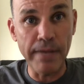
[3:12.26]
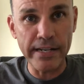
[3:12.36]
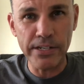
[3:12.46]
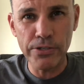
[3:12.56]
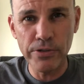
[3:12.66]

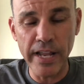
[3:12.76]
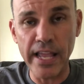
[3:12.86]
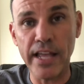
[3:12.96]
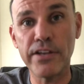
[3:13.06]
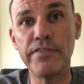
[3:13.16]
magnitude
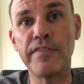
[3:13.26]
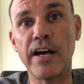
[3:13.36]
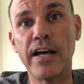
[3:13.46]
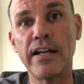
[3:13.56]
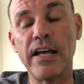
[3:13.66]
and you've
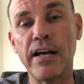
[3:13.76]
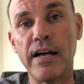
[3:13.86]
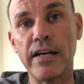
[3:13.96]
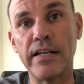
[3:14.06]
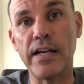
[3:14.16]
got
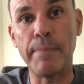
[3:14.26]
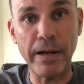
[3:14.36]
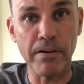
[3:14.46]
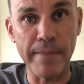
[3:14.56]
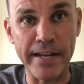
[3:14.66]

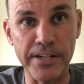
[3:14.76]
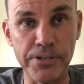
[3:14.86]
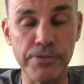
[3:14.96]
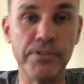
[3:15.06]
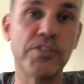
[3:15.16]
apparent
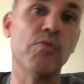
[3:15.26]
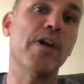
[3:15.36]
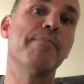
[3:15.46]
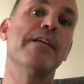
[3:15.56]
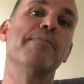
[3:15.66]
magnitude. So what
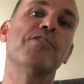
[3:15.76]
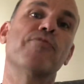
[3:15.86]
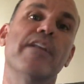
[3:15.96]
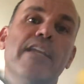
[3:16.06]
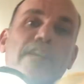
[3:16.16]
I'm
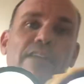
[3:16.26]
demonstrating here